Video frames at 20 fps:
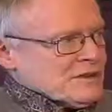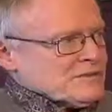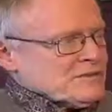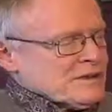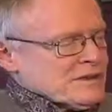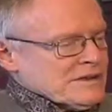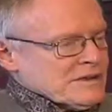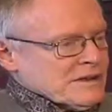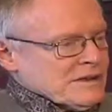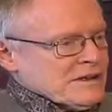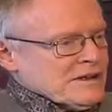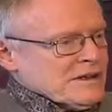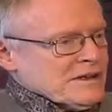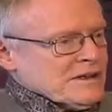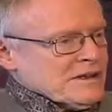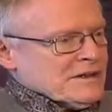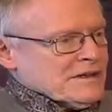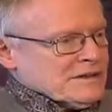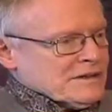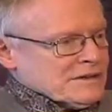is something
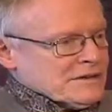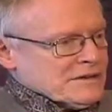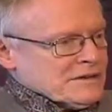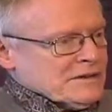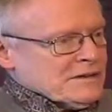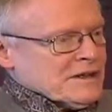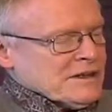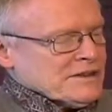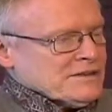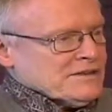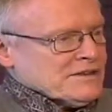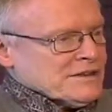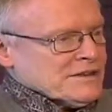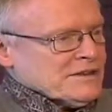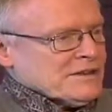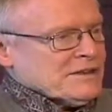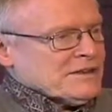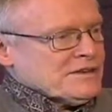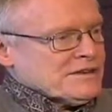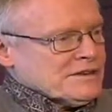that I
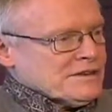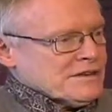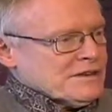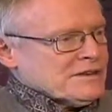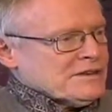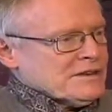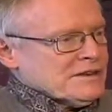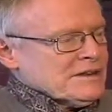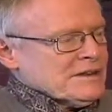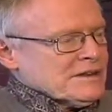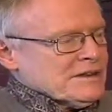see that